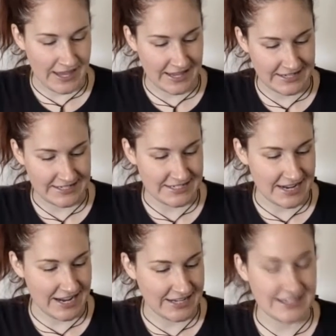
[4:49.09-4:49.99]
and
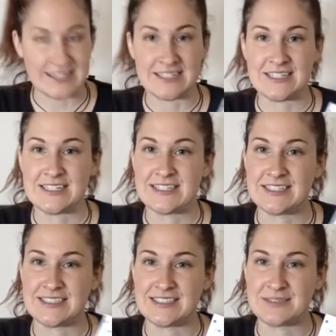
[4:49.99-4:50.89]
I can
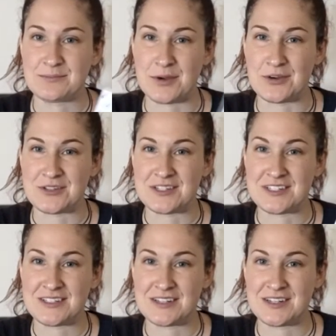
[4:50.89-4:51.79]
post
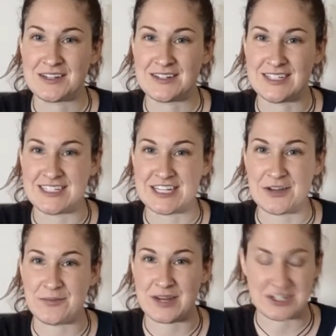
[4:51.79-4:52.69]

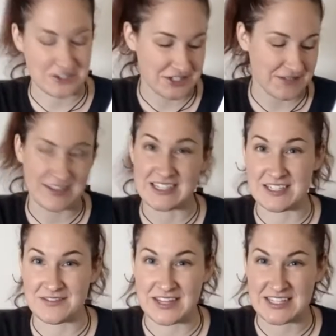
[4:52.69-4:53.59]
detailed pictures of this
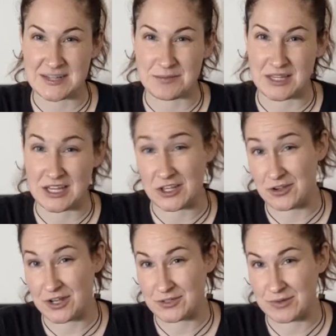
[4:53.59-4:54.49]
if that's something that you
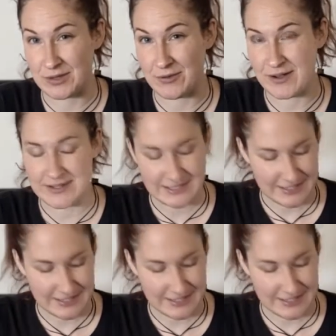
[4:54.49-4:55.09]
guys really want.